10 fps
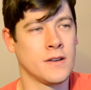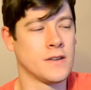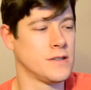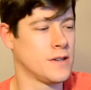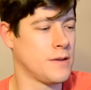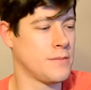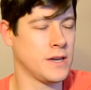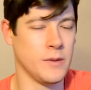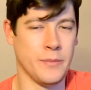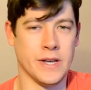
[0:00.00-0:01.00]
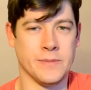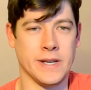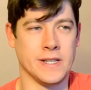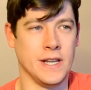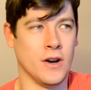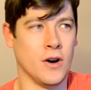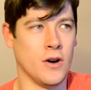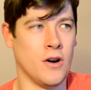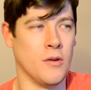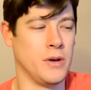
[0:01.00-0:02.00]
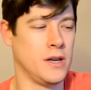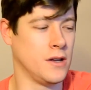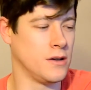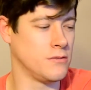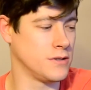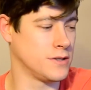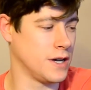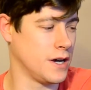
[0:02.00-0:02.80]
because making beer is basically a hobby, you know. It's